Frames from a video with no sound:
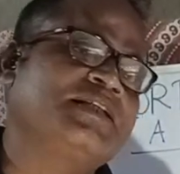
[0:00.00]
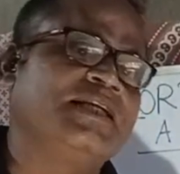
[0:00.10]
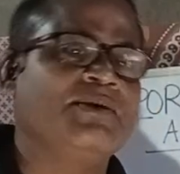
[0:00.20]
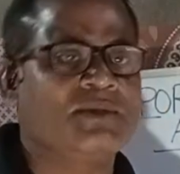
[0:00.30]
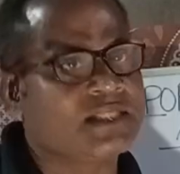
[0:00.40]

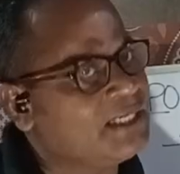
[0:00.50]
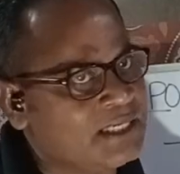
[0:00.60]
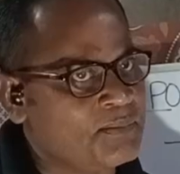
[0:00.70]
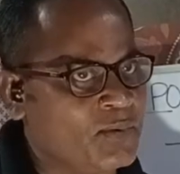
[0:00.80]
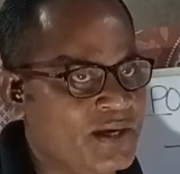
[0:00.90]
Singh was a
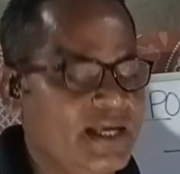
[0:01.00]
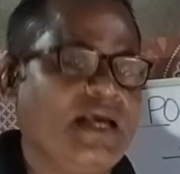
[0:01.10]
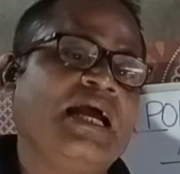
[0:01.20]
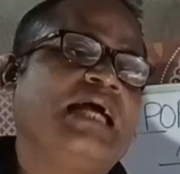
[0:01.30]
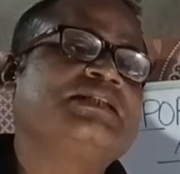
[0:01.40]
little boy,
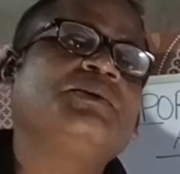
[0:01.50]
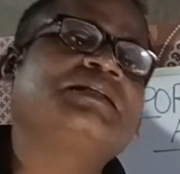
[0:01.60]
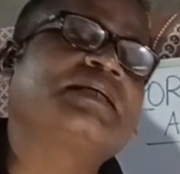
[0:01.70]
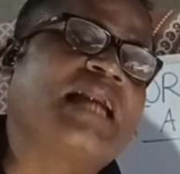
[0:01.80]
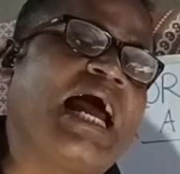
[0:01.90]
as he
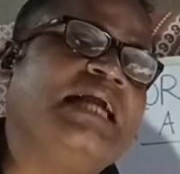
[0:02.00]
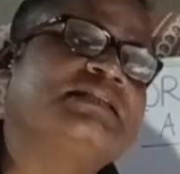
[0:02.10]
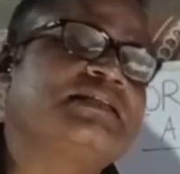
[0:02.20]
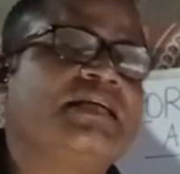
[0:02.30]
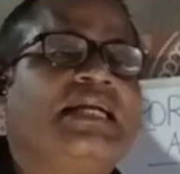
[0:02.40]
was a
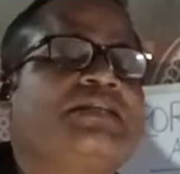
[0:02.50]
grandson.